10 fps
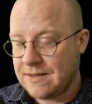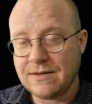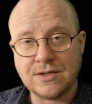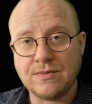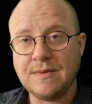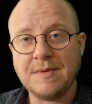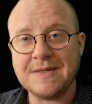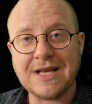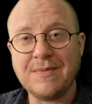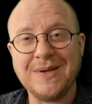The cerebrum
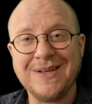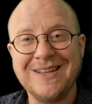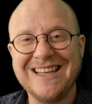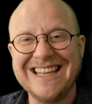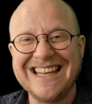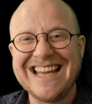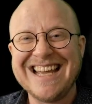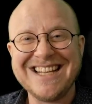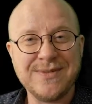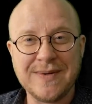is helping you.
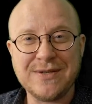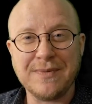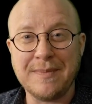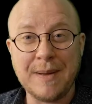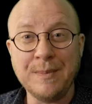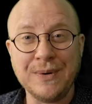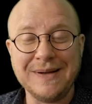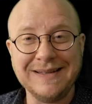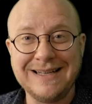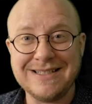It's what's
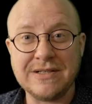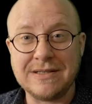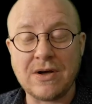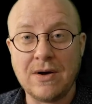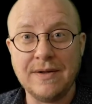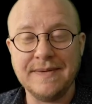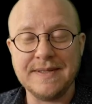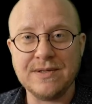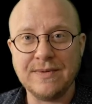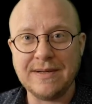remembering that it's called the
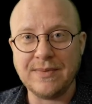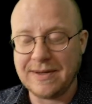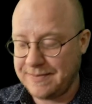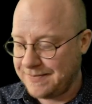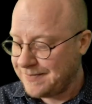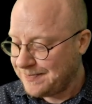cerebrum.